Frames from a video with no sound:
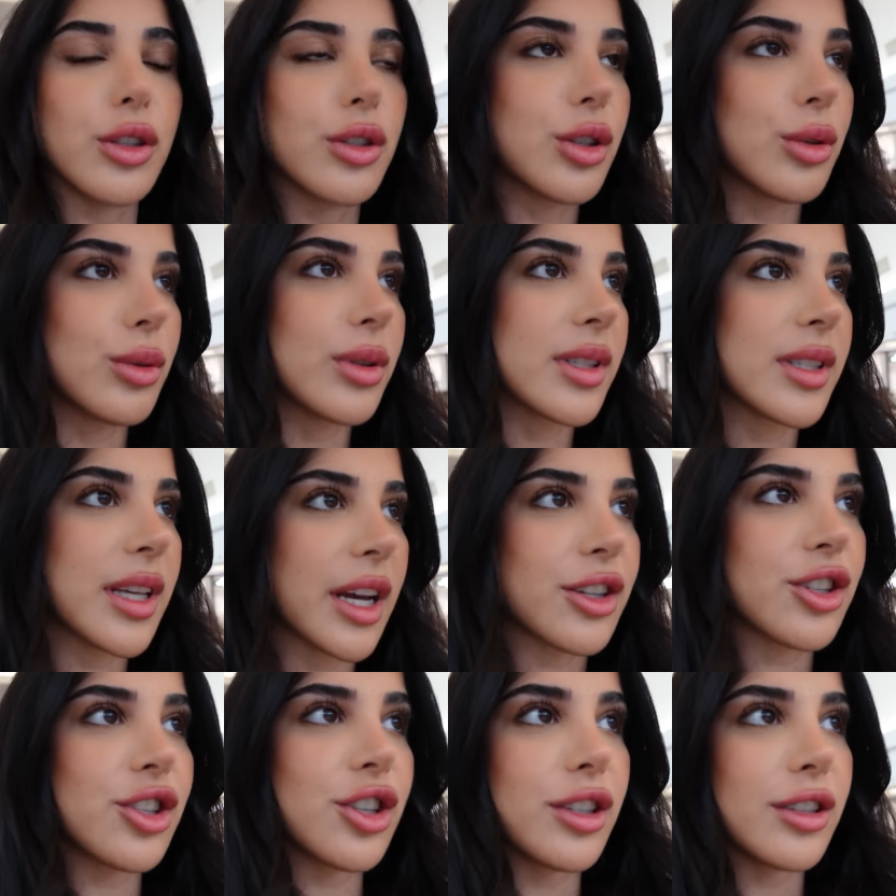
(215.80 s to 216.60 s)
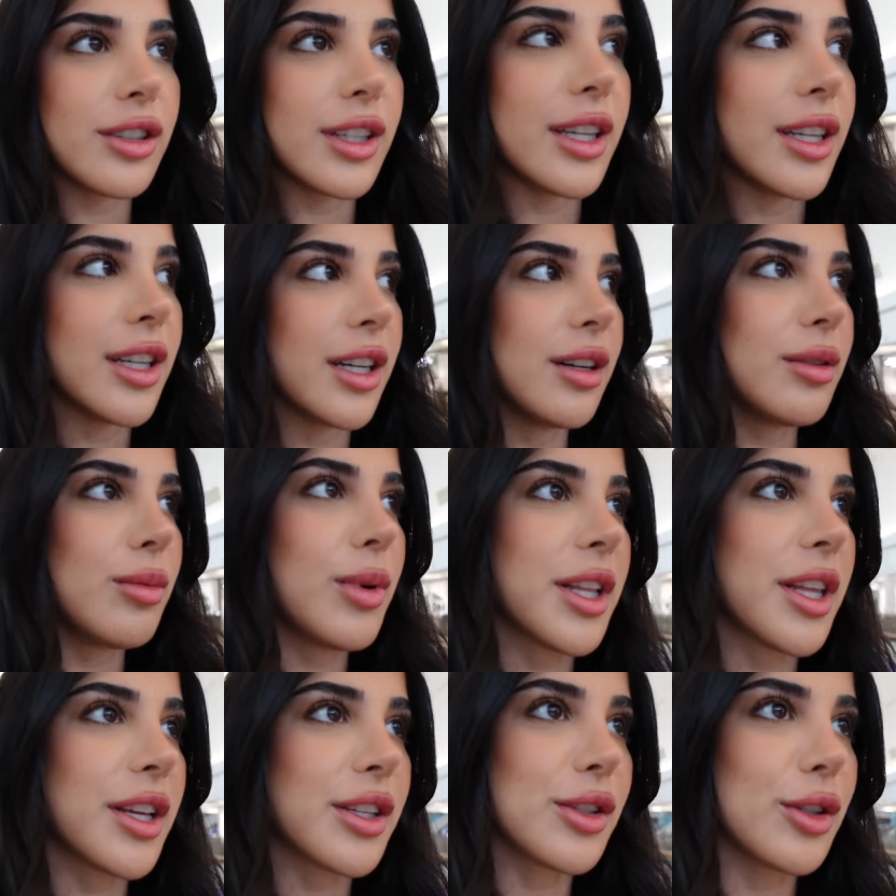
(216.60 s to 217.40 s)
to a section here
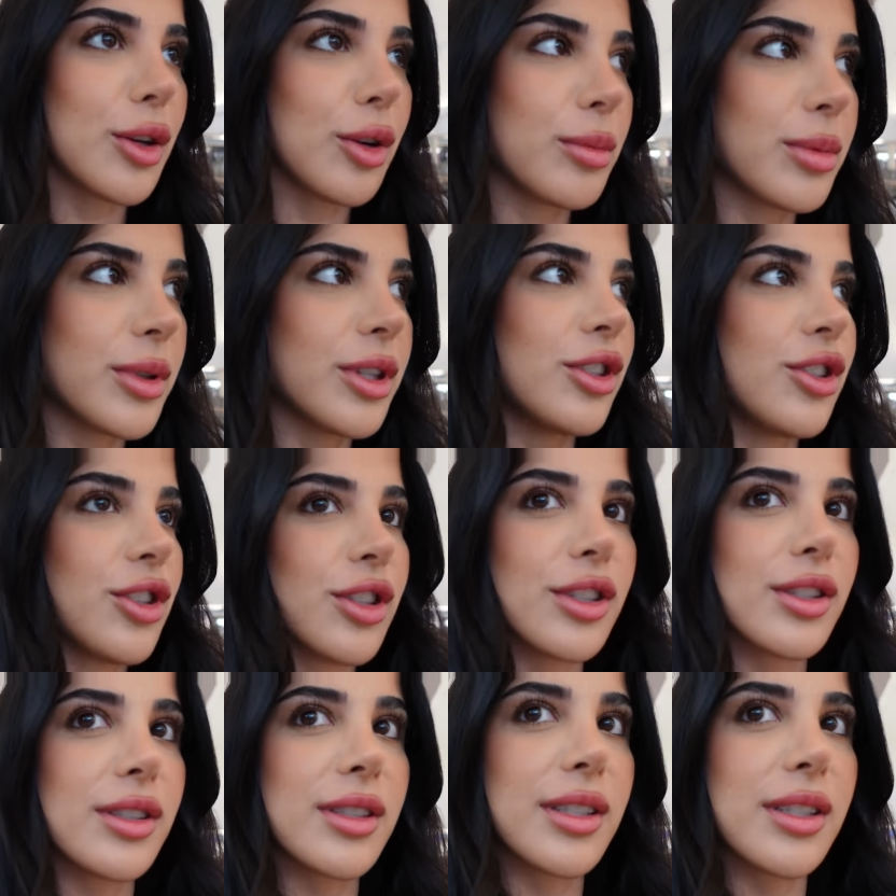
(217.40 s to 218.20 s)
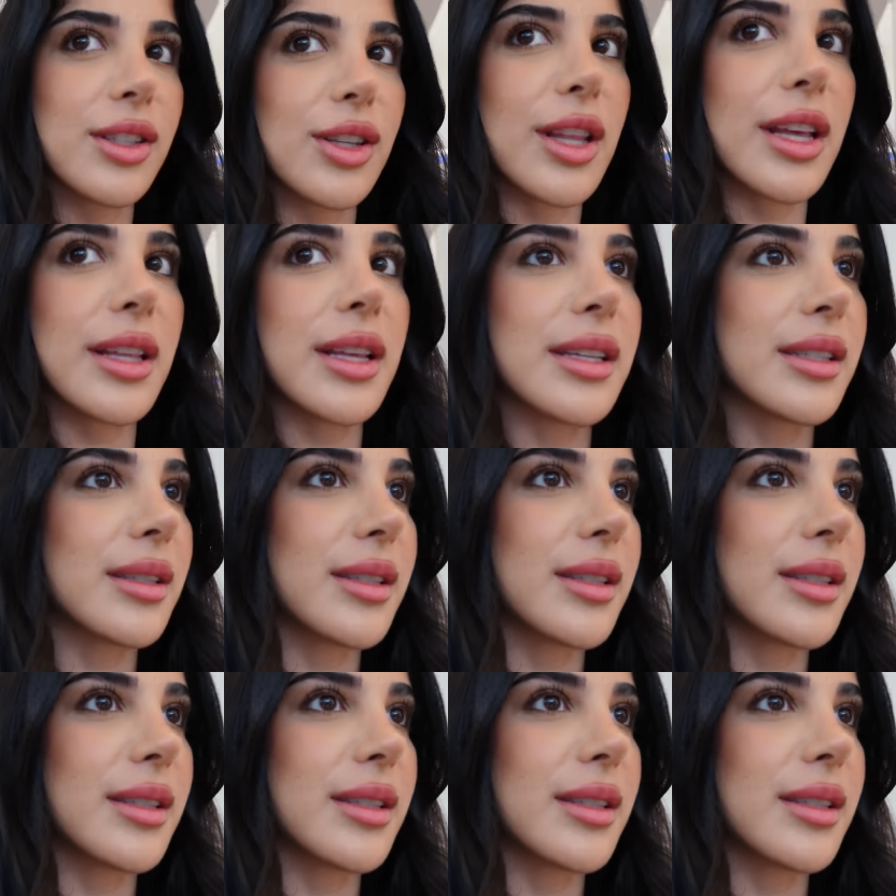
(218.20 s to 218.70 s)
where there's nobody, just so that